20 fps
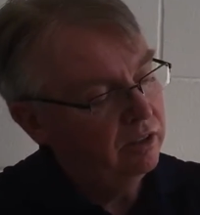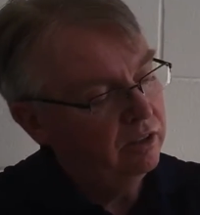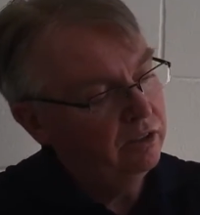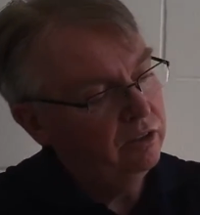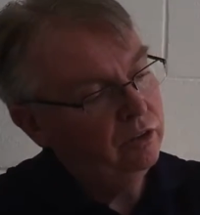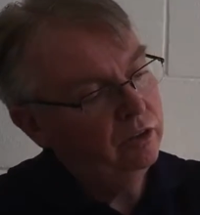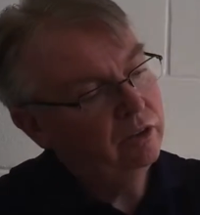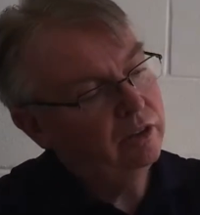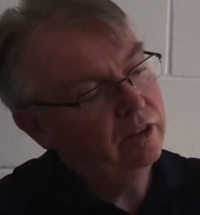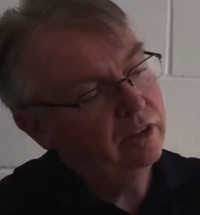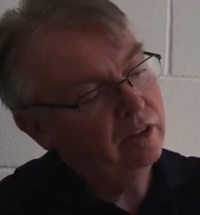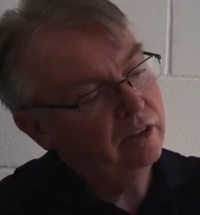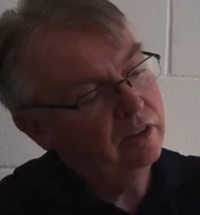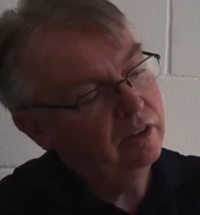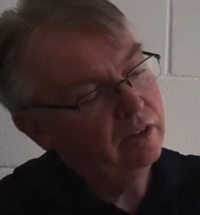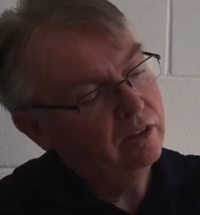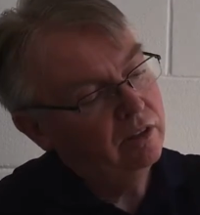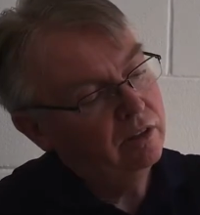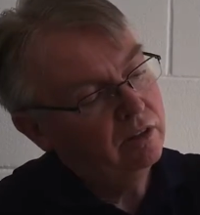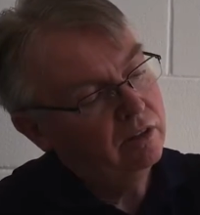you
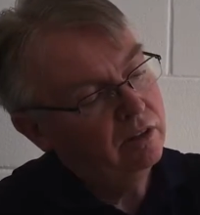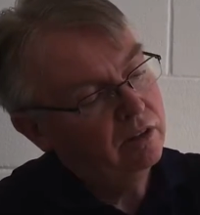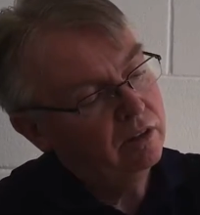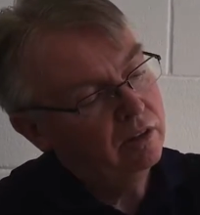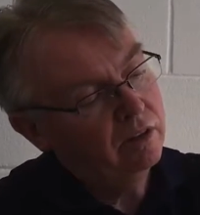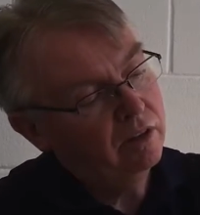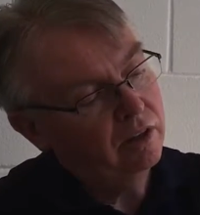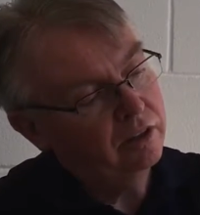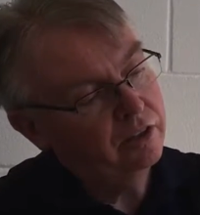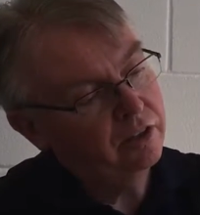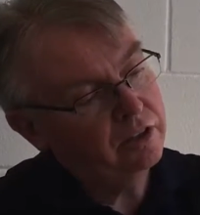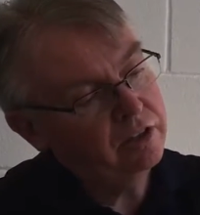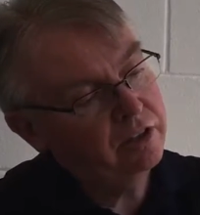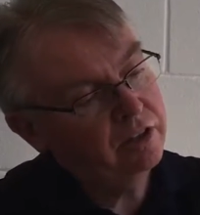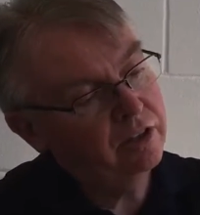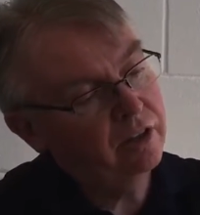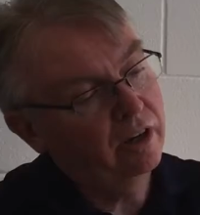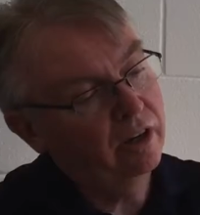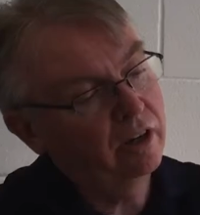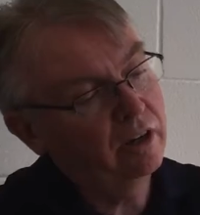can adjust
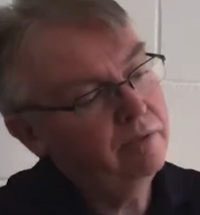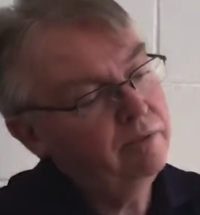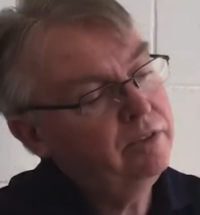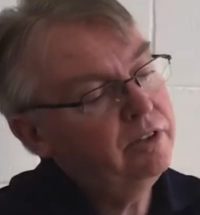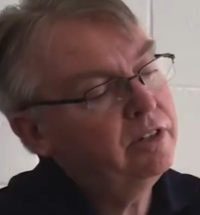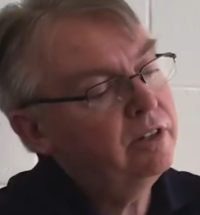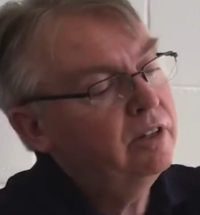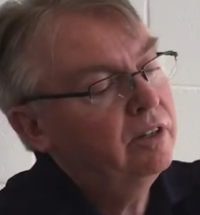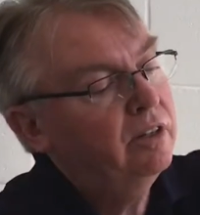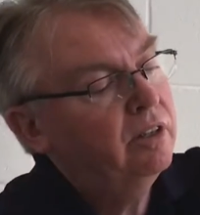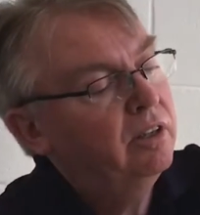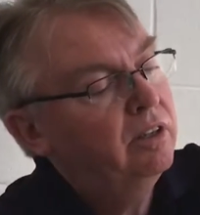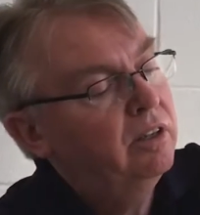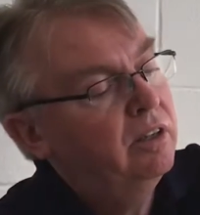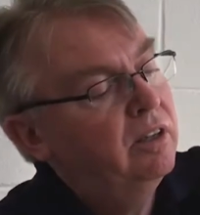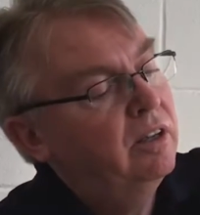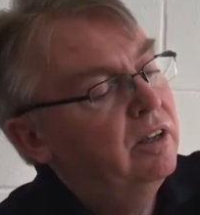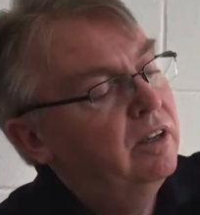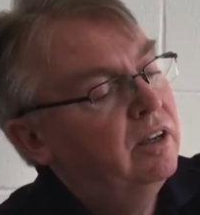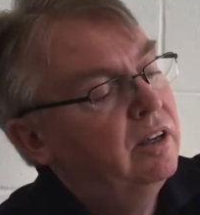the arms
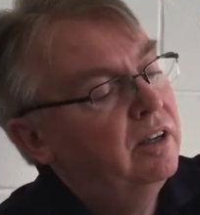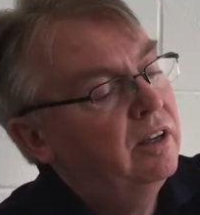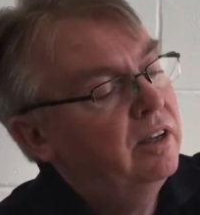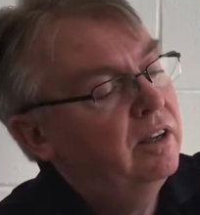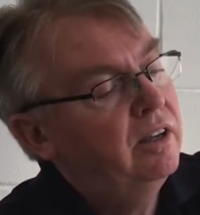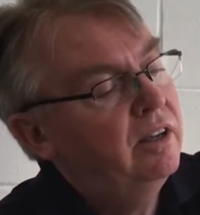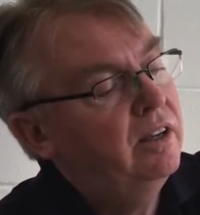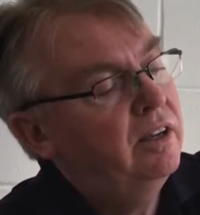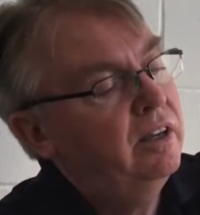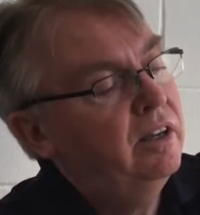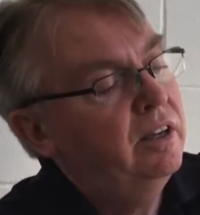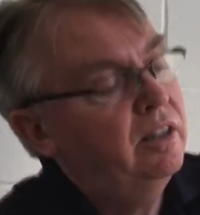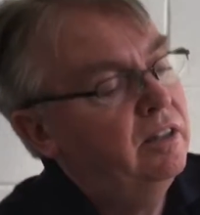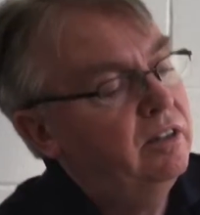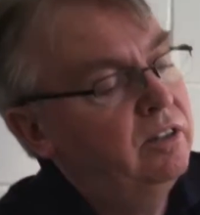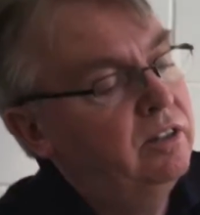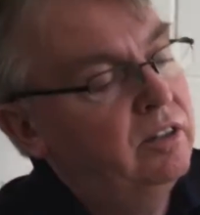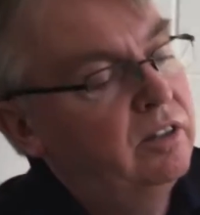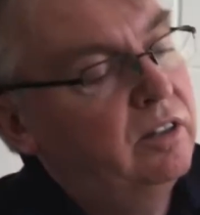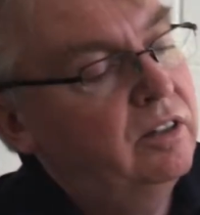
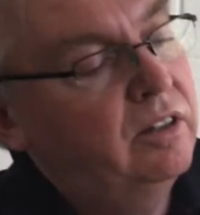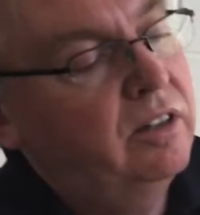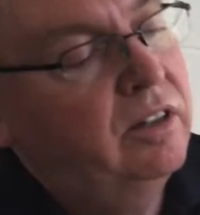and